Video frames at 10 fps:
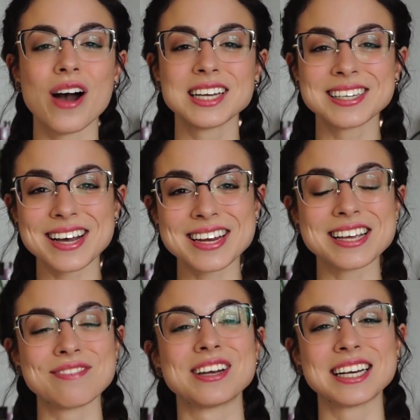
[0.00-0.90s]
idea it
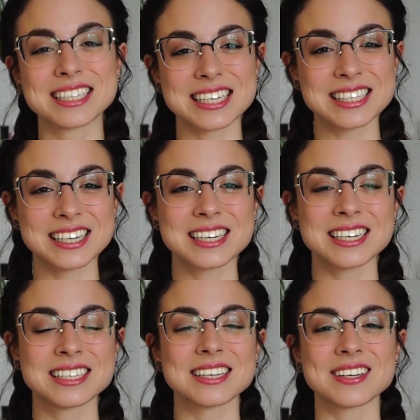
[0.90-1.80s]
even existed
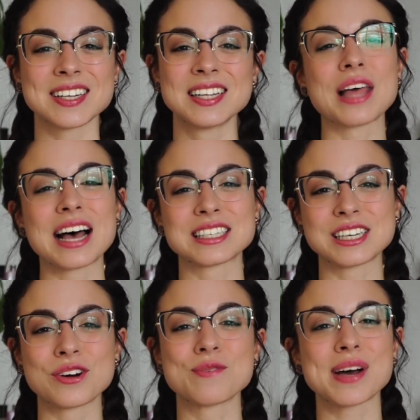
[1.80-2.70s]
until last
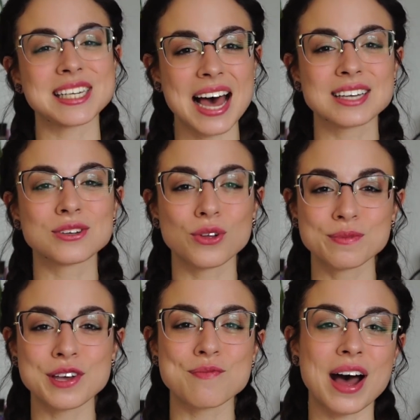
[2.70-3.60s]
year when my dad told
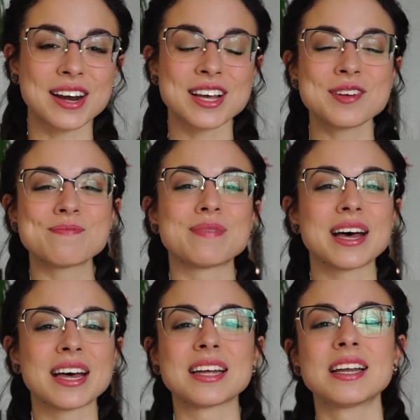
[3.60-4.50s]
me about it
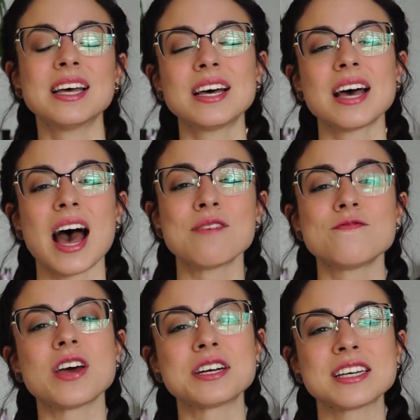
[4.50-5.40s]
but
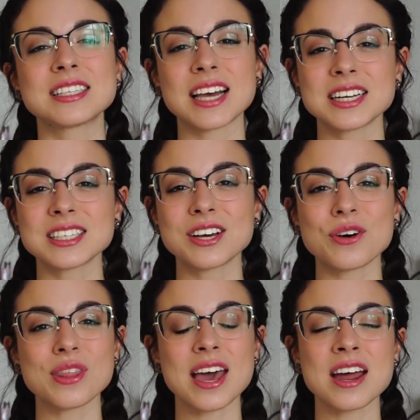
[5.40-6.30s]
I'm very excited to
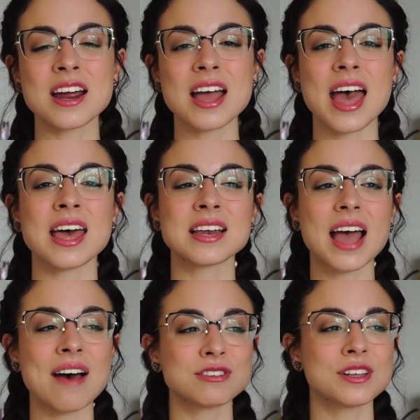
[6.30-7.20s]
go there and
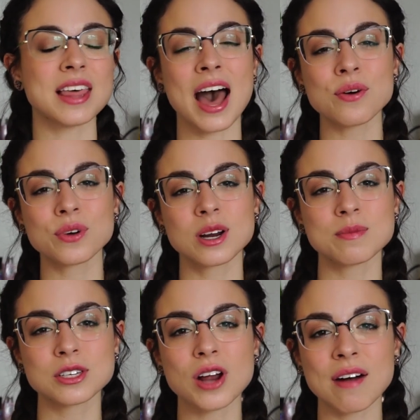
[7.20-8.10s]
after that we're going
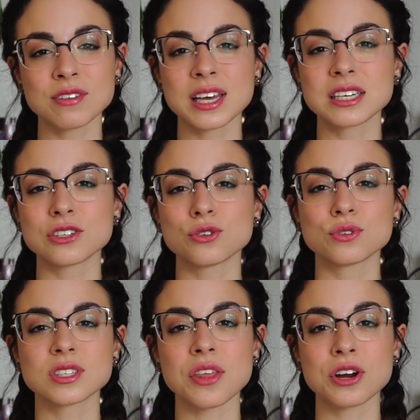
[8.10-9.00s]
to be traveling to
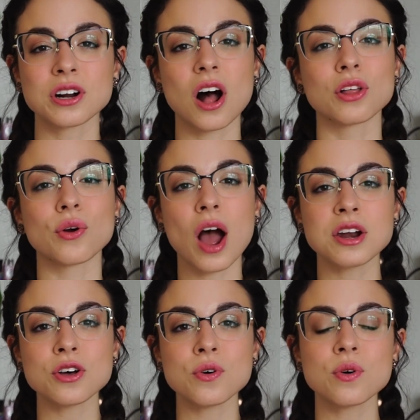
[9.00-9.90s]
southern
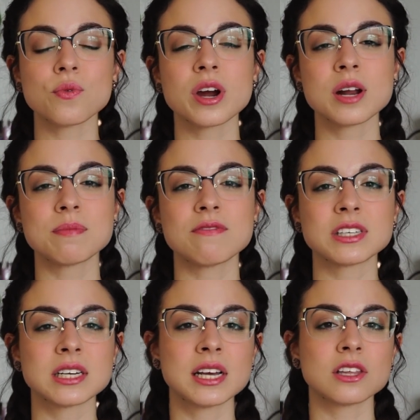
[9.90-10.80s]
Colorado. We're going to be
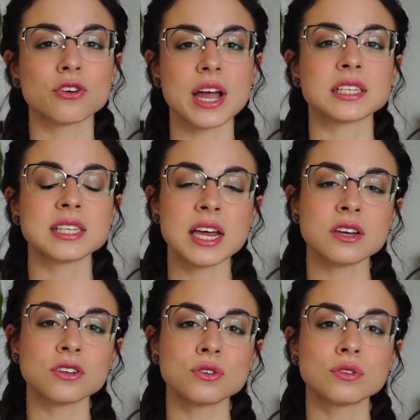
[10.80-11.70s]
visiting the Great
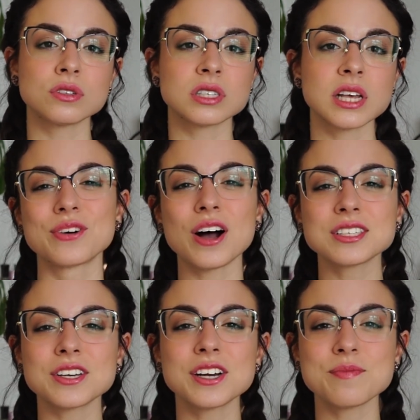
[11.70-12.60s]
Sand Dunes. We're
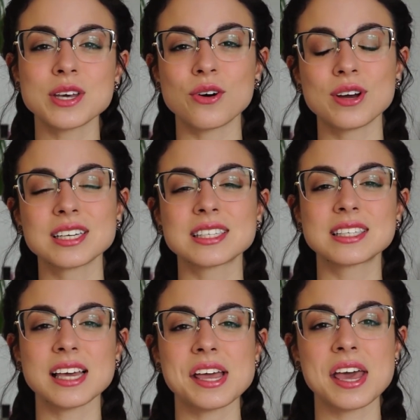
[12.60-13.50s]
also going to be going
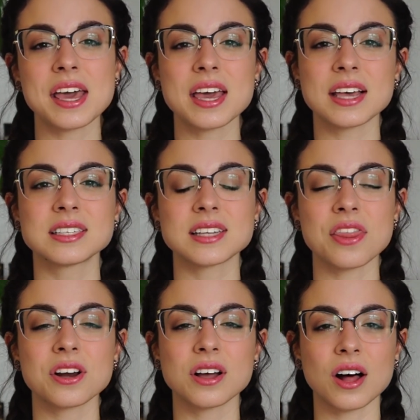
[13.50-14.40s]
skiing in
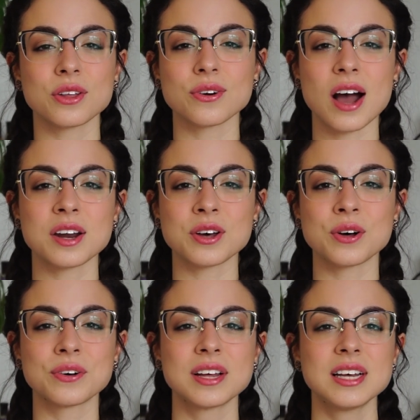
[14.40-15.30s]
southern
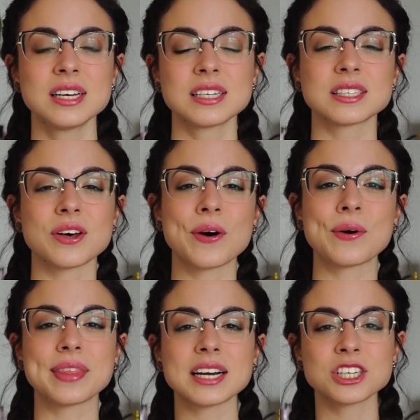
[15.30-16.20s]
Colorado.
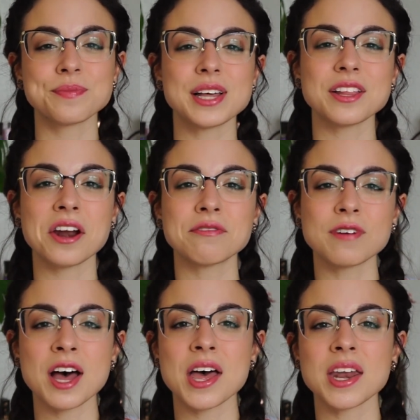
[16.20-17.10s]
So that should be a lot of
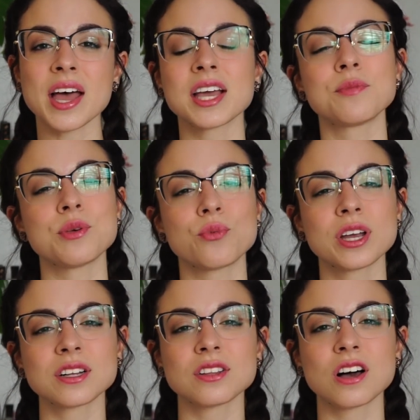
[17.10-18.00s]
fun. I'm going to be
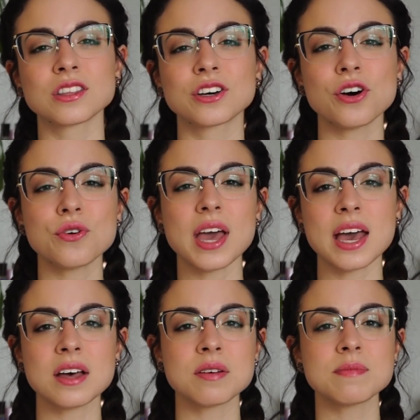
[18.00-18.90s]
bringing along the
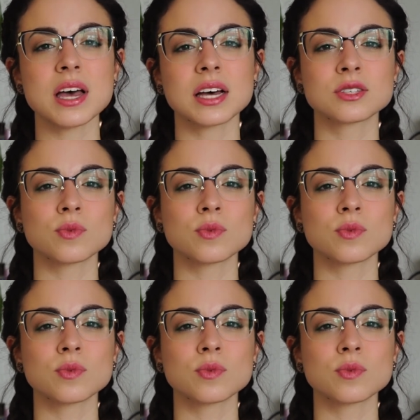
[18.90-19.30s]
GoCam as